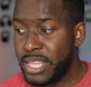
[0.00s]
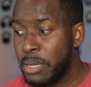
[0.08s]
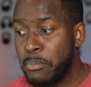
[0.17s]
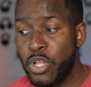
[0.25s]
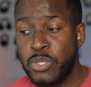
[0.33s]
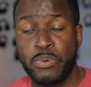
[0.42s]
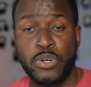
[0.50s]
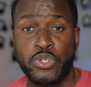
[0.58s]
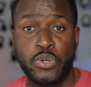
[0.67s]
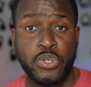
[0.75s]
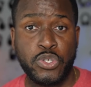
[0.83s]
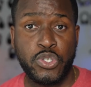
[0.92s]
And there are multiple
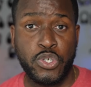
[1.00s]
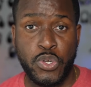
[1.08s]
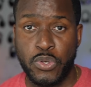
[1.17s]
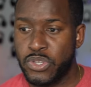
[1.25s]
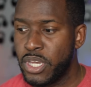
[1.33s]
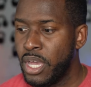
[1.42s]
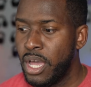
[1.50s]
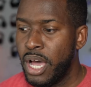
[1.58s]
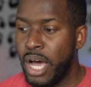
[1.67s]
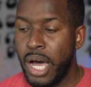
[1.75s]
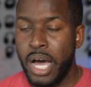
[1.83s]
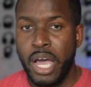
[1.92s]
controllers to use.
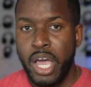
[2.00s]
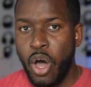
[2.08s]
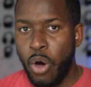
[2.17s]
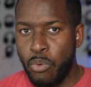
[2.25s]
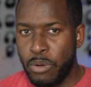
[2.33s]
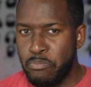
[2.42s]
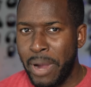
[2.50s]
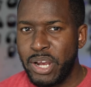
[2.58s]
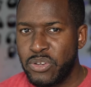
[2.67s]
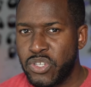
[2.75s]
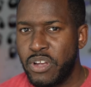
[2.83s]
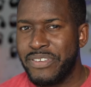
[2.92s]
Uh, what
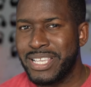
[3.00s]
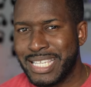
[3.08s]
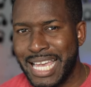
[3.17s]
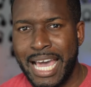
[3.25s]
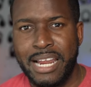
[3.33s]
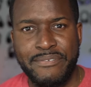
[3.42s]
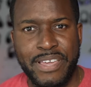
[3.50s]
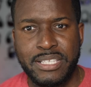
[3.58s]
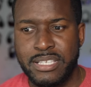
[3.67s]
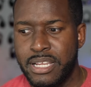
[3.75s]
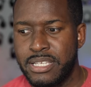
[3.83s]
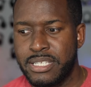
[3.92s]
Microsoft has kind of
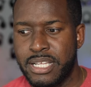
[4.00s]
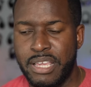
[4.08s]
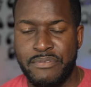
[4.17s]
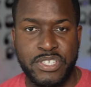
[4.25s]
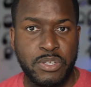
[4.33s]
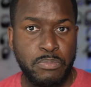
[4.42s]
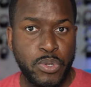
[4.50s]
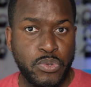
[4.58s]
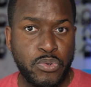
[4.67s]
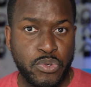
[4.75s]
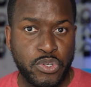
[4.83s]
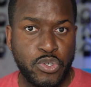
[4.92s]
hinted is that if it's a
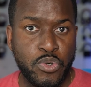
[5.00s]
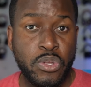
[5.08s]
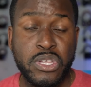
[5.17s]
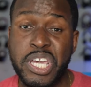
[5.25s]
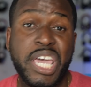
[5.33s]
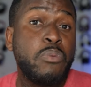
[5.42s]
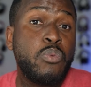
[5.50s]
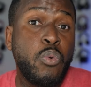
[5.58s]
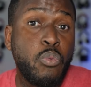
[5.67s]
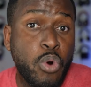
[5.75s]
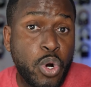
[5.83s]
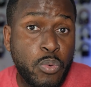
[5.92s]
Bluetooth controller, it
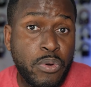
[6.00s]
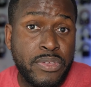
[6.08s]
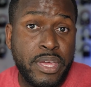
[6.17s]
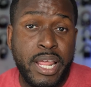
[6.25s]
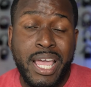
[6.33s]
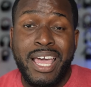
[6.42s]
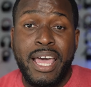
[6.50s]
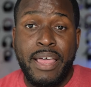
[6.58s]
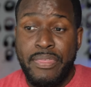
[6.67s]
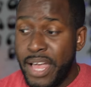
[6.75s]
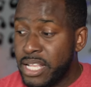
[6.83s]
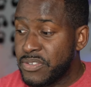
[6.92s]
will work with it,
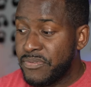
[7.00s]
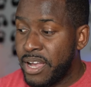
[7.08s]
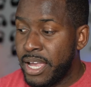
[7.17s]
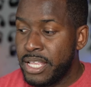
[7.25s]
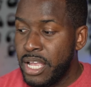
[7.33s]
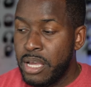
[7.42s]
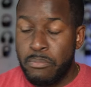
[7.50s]
and that's fine.